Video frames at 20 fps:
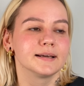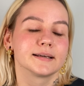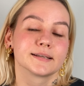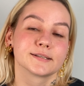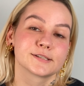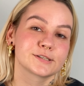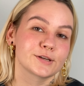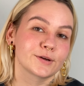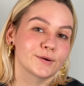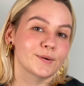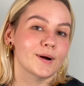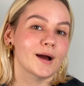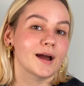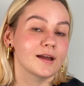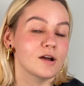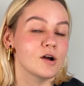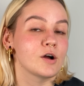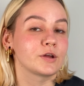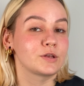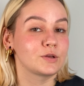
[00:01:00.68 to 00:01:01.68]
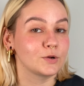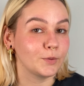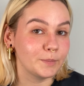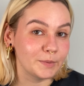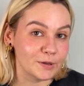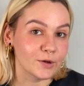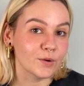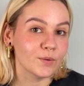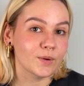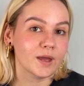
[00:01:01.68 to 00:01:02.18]
So I got You'll
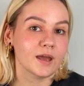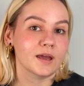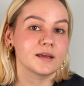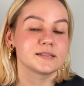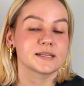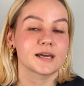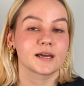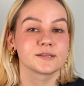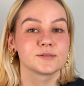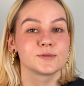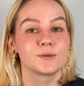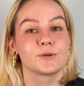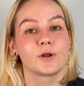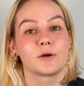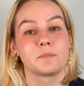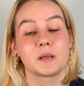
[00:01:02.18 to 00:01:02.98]
Be Okay tattooed on